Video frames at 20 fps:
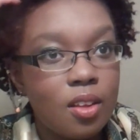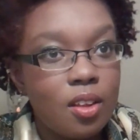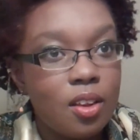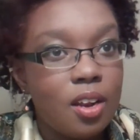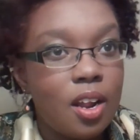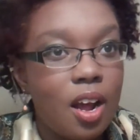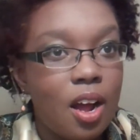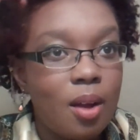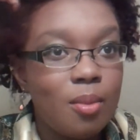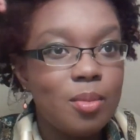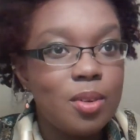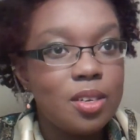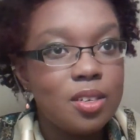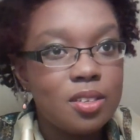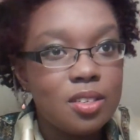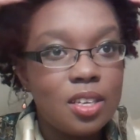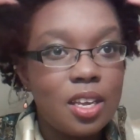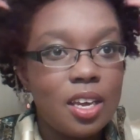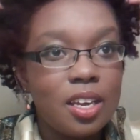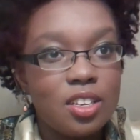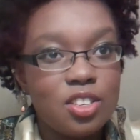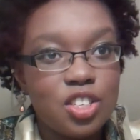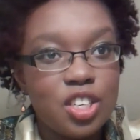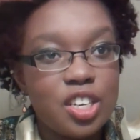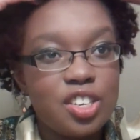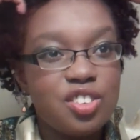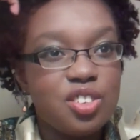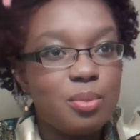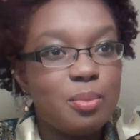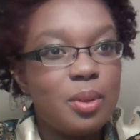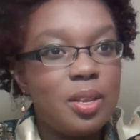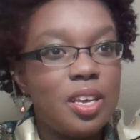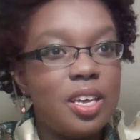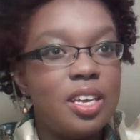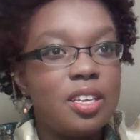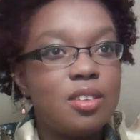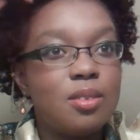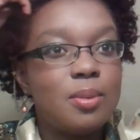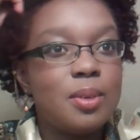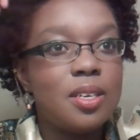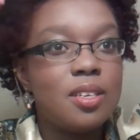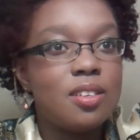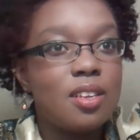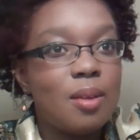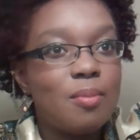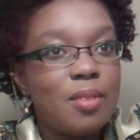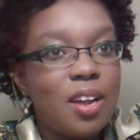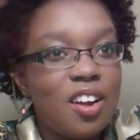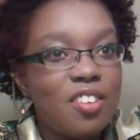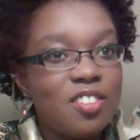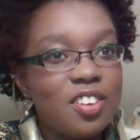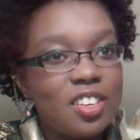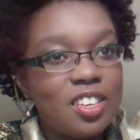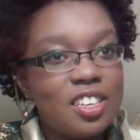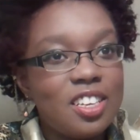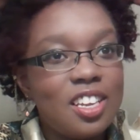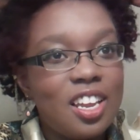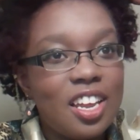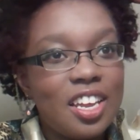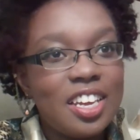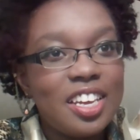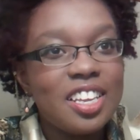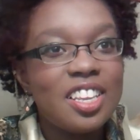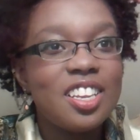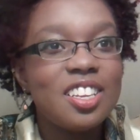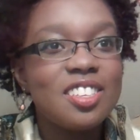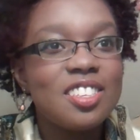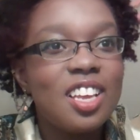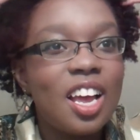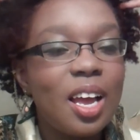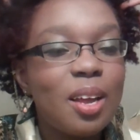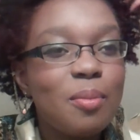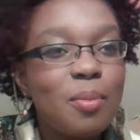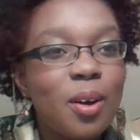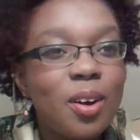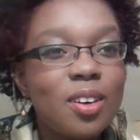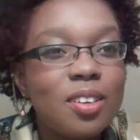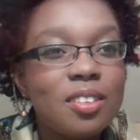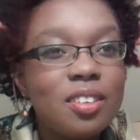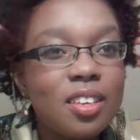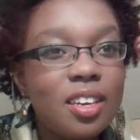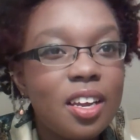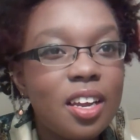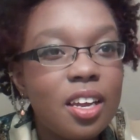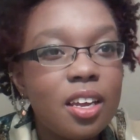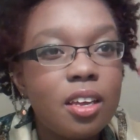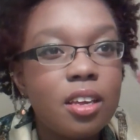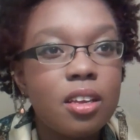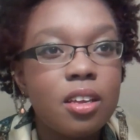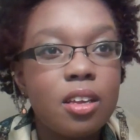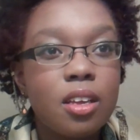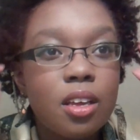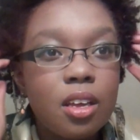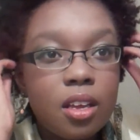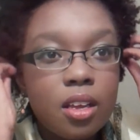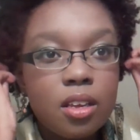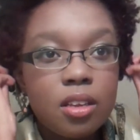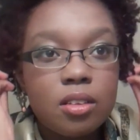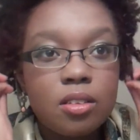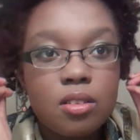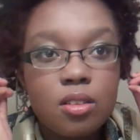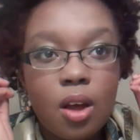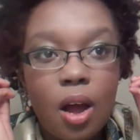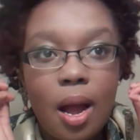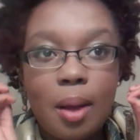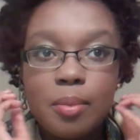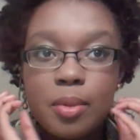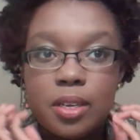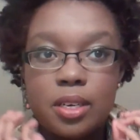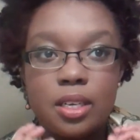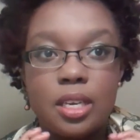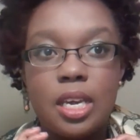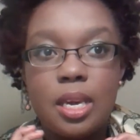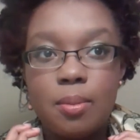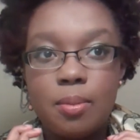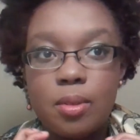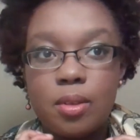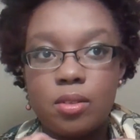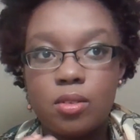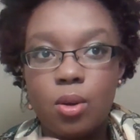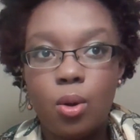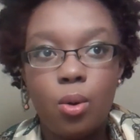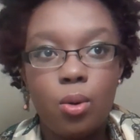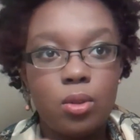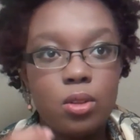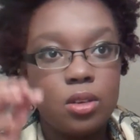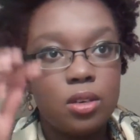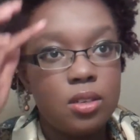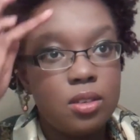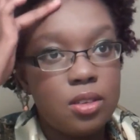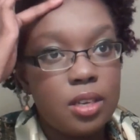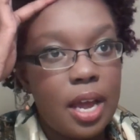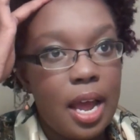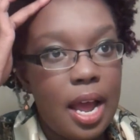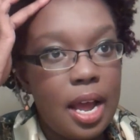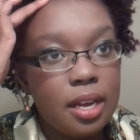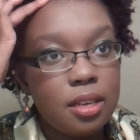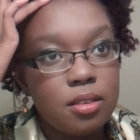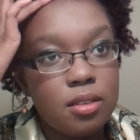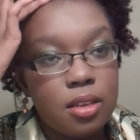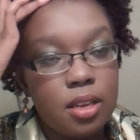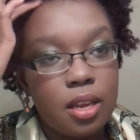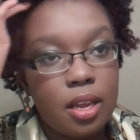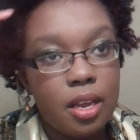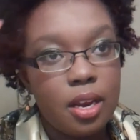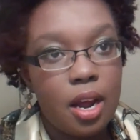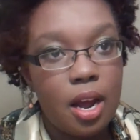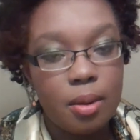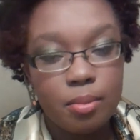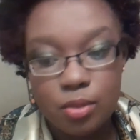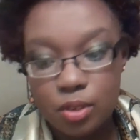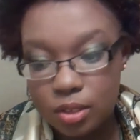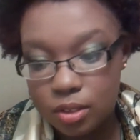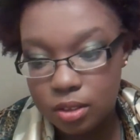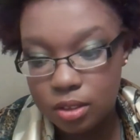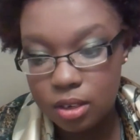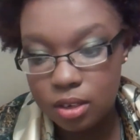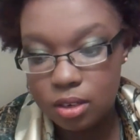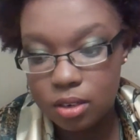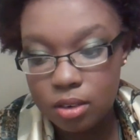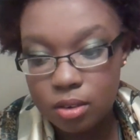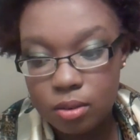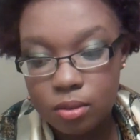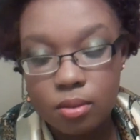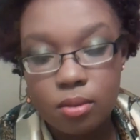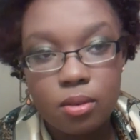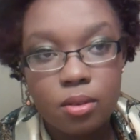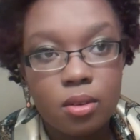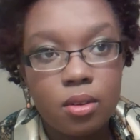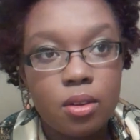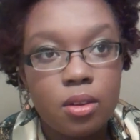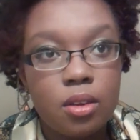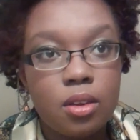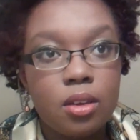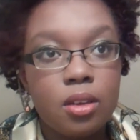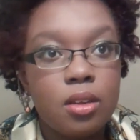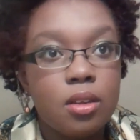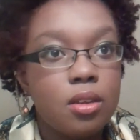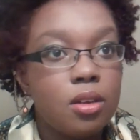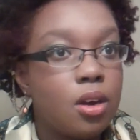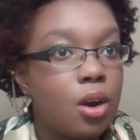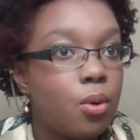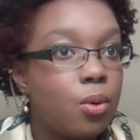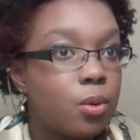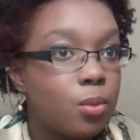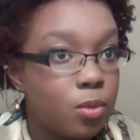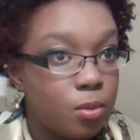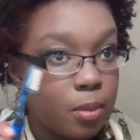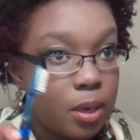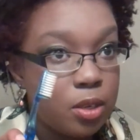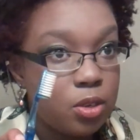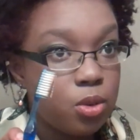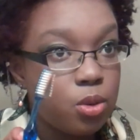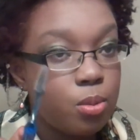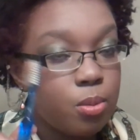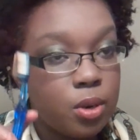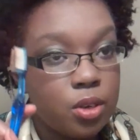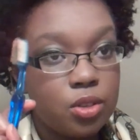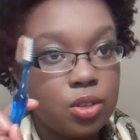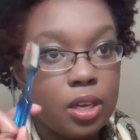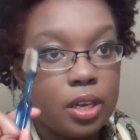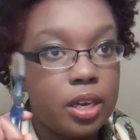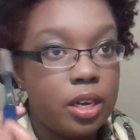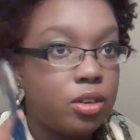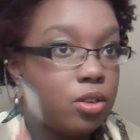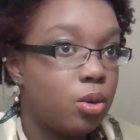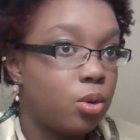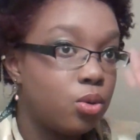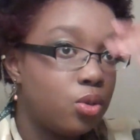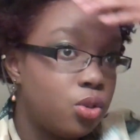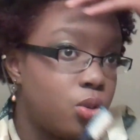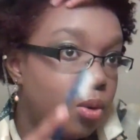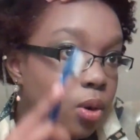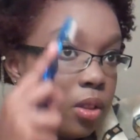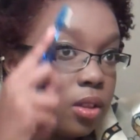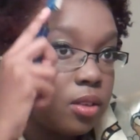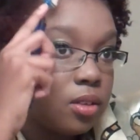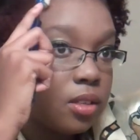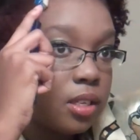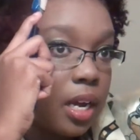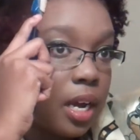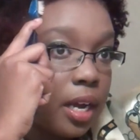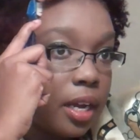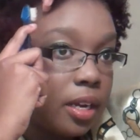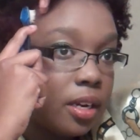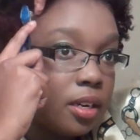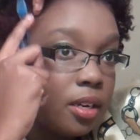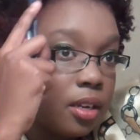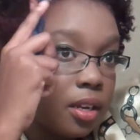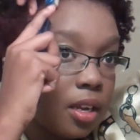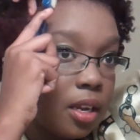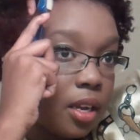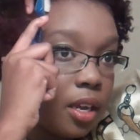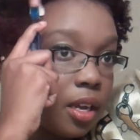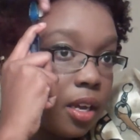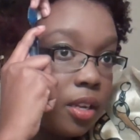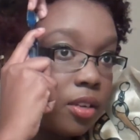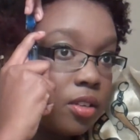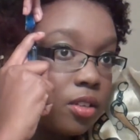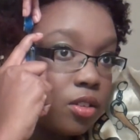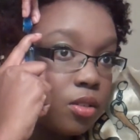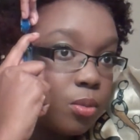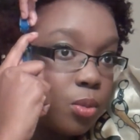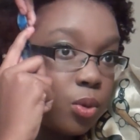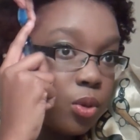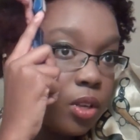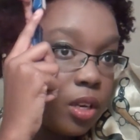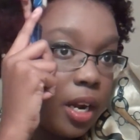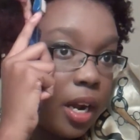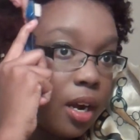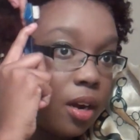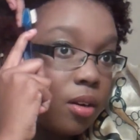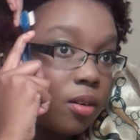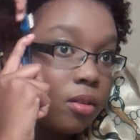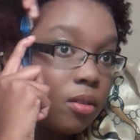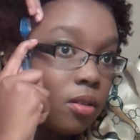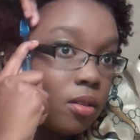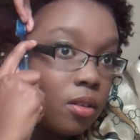Now I'm gonna say a change of plans because I'm not really liking the side part today. So I'm gonna keep this whole one intact, and I'm just gonna go in with my toothbrush like I told you on this side and just smooth it out.